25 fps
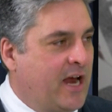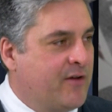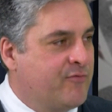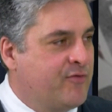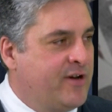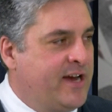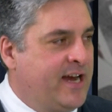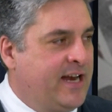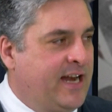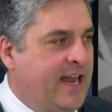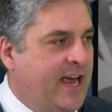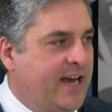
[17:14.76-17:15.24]

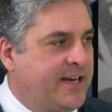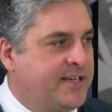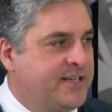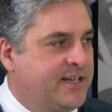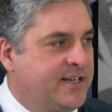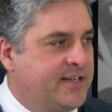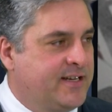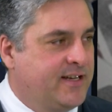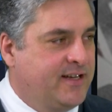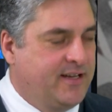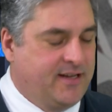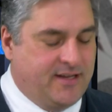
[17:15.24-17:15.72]

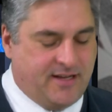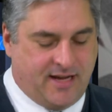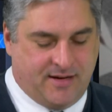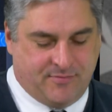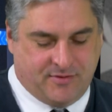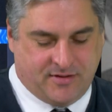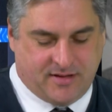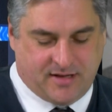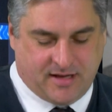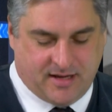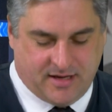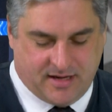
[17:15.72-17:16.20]
re-elected.
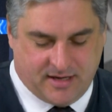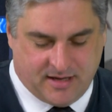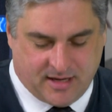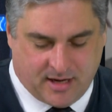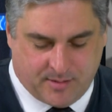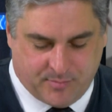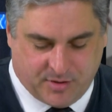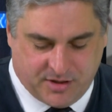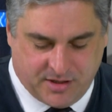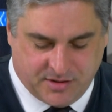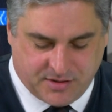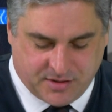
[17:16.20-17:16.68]
Even you know,
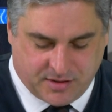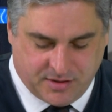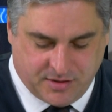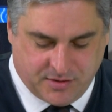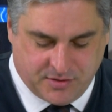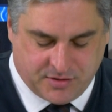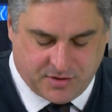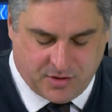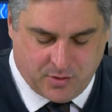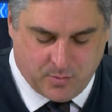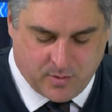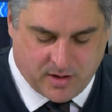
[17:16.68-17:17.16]
but you do, you
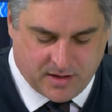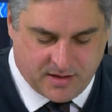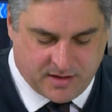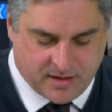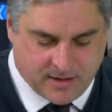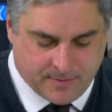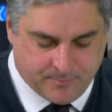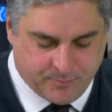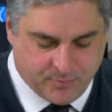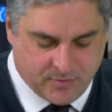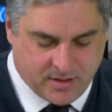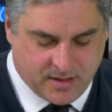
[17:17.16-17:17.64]
do
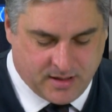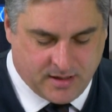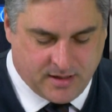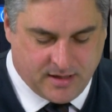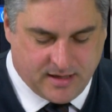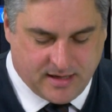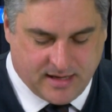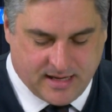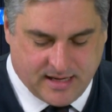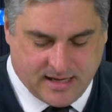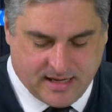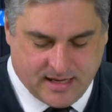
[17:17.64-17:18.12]
wonder.
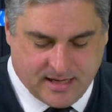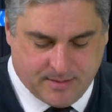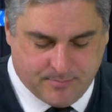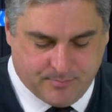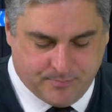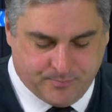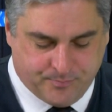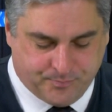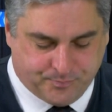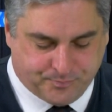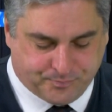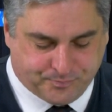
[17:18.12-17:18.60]

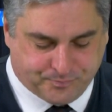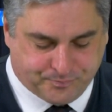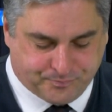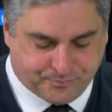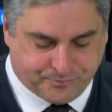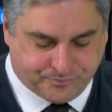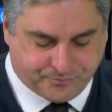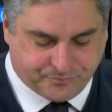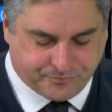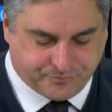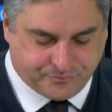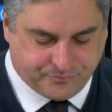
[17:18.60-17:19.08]
Um, I
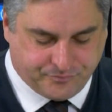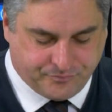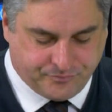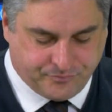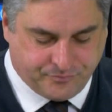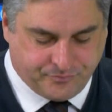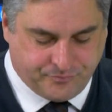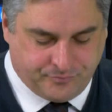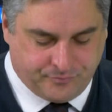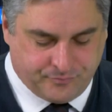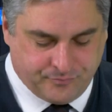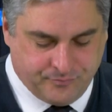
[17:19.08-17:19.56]
mean, is, is too much